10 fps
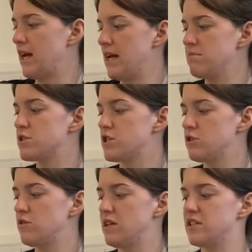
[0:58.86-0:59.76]
to aim to do
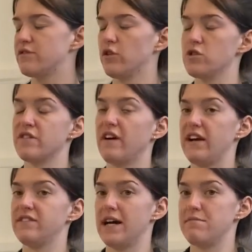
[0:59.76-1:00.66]
these 4 to
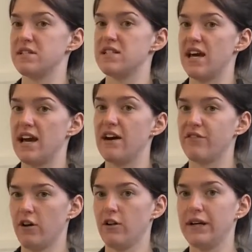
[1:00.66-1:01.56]
5 times a day
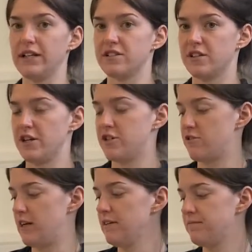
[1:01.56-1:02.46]
following your
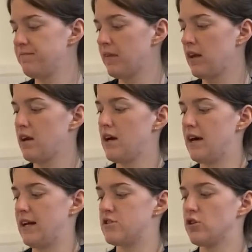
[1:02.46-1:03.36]
surgery,
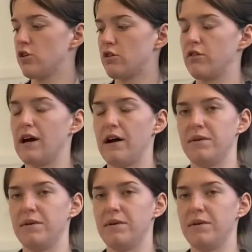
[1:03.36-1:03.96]
and I'll talk through how